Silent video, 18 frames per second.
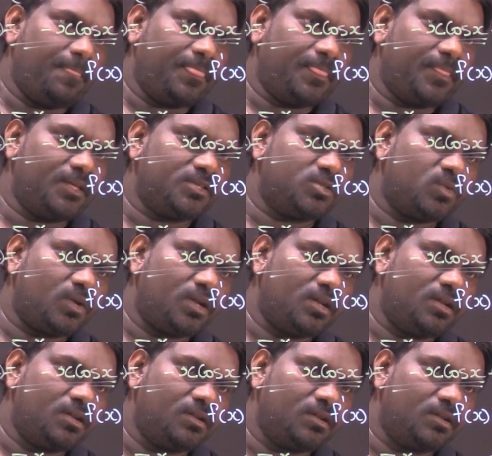This one,
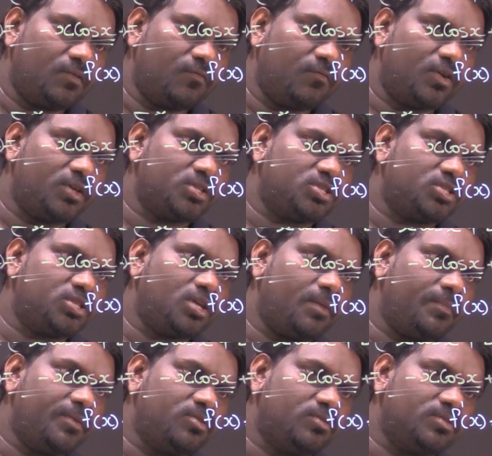first term
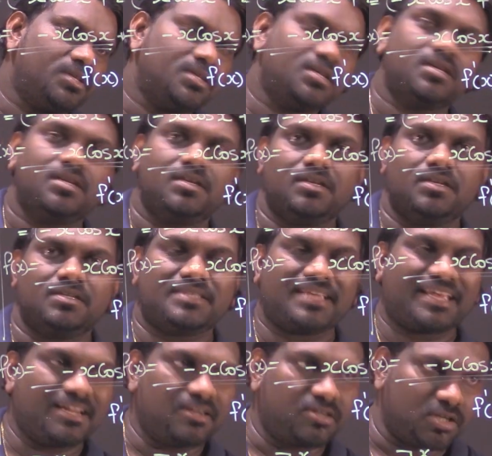into the
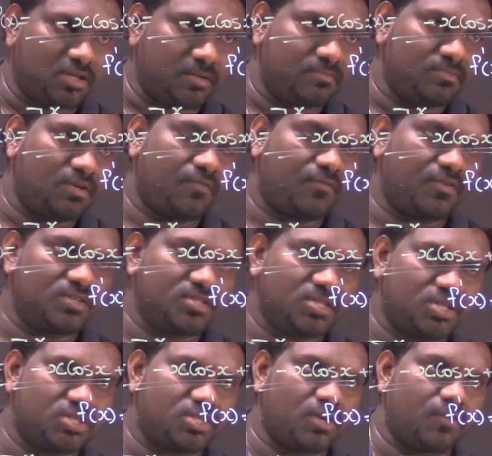second term,
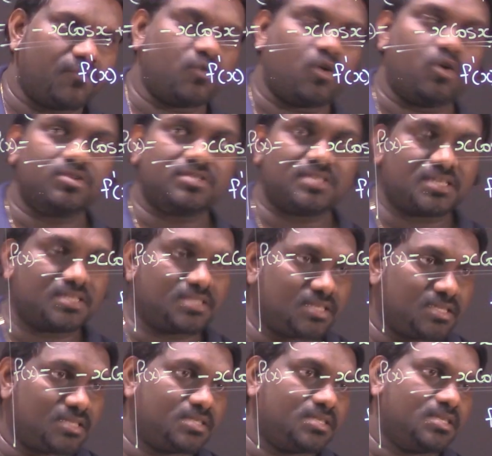differentiation of cos x
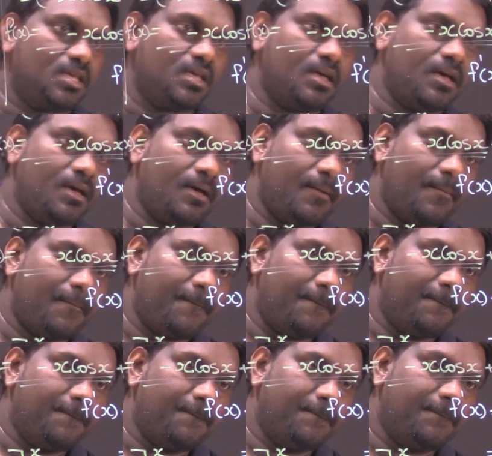is
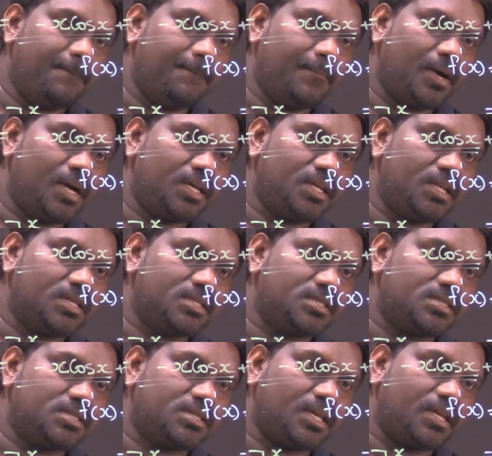
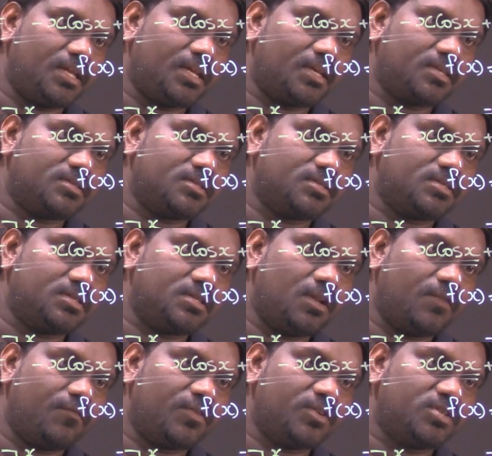minus sin x.
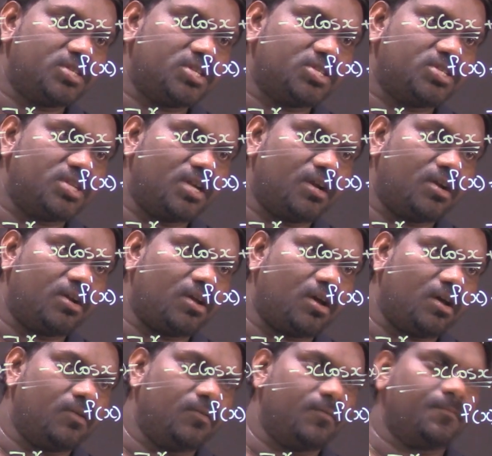Differentiation,
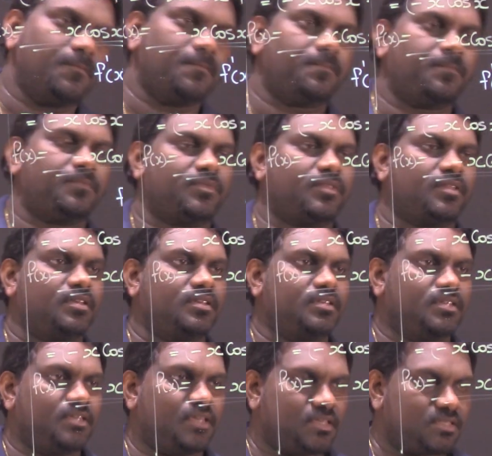
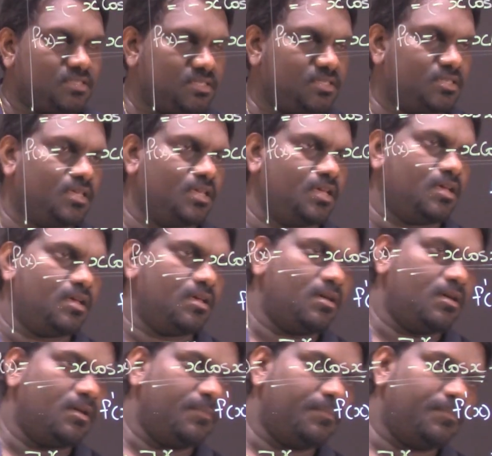yes,
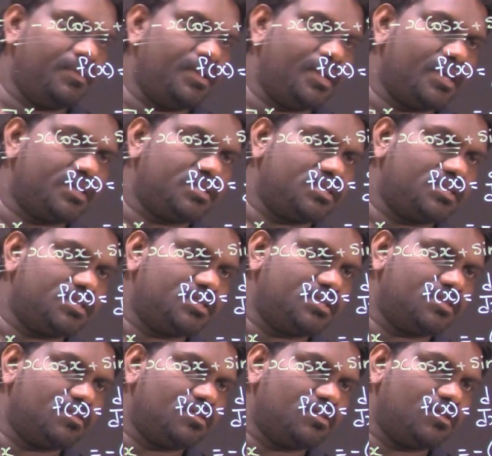plus
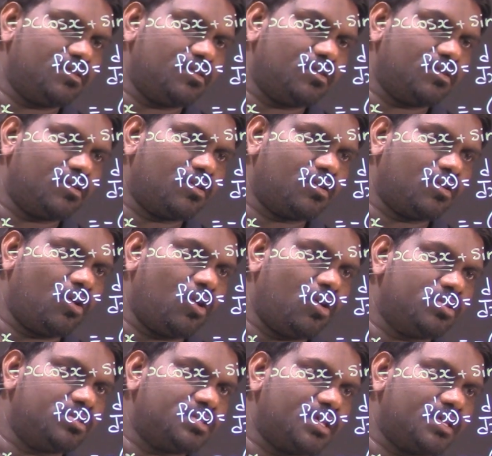
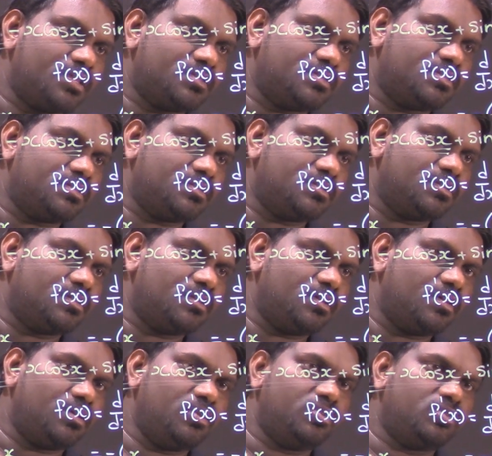cos x
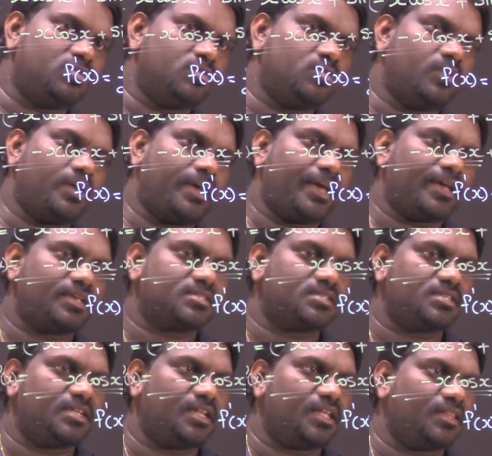into x
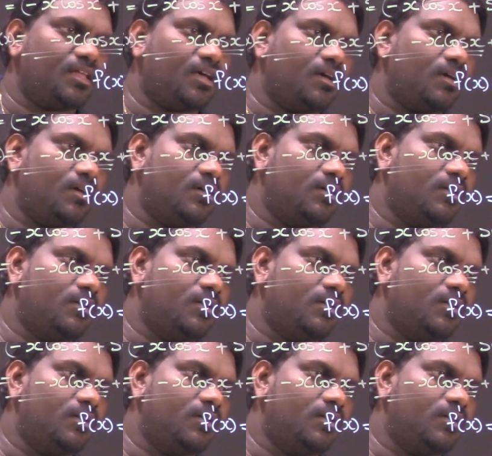into the